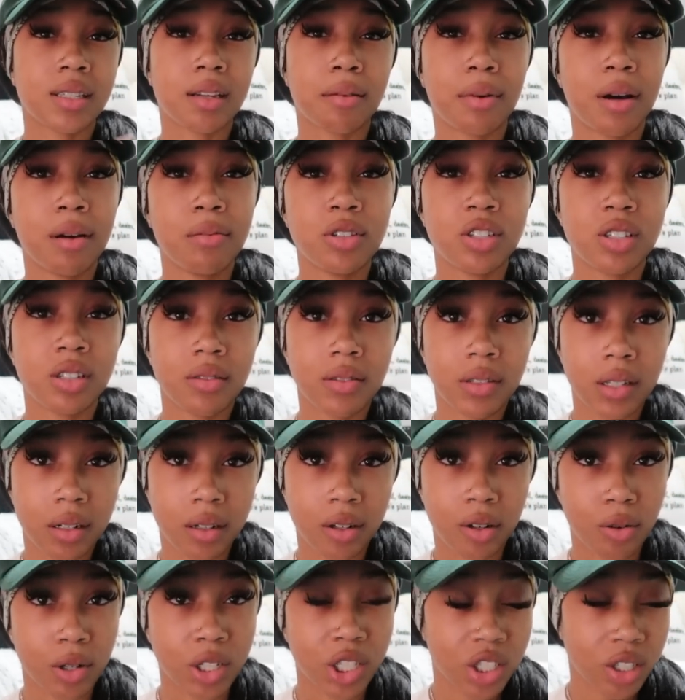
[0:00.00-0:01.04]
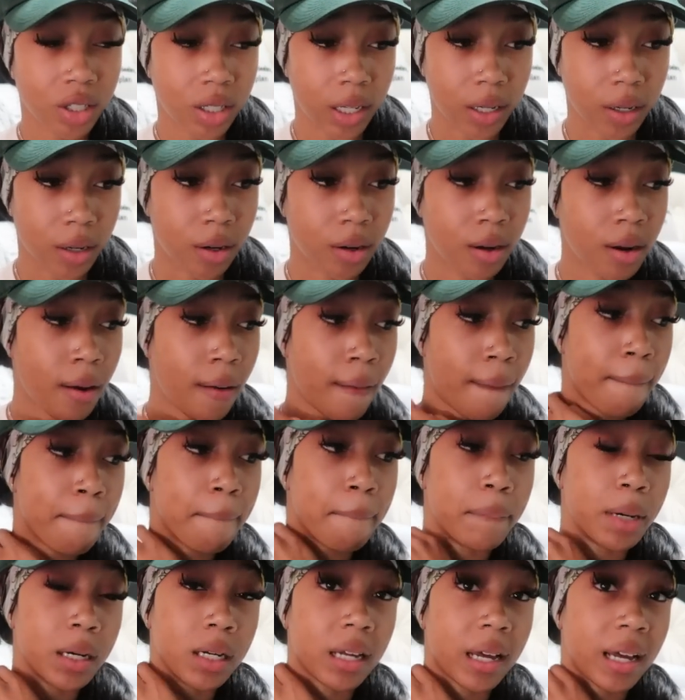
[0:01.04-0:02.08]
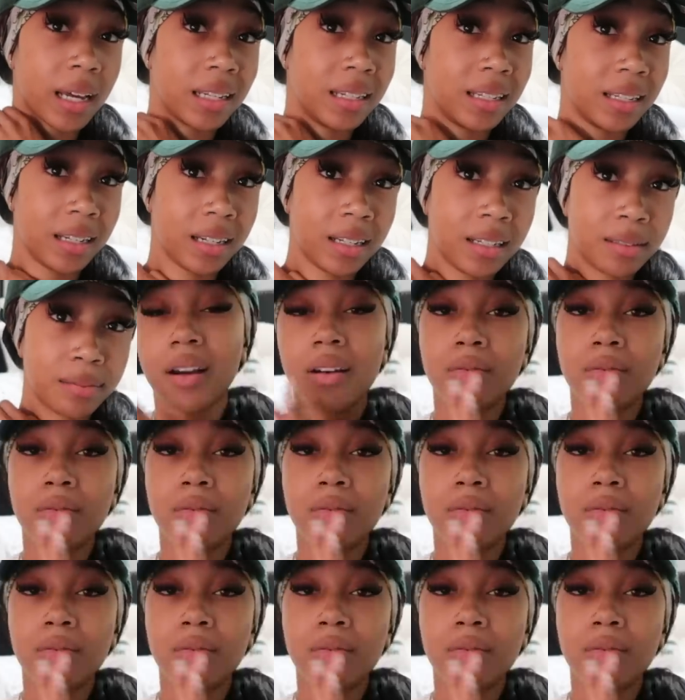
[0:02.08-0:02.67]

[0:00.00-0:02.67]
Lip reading: I probably should have done a questionnaire, but I didn't.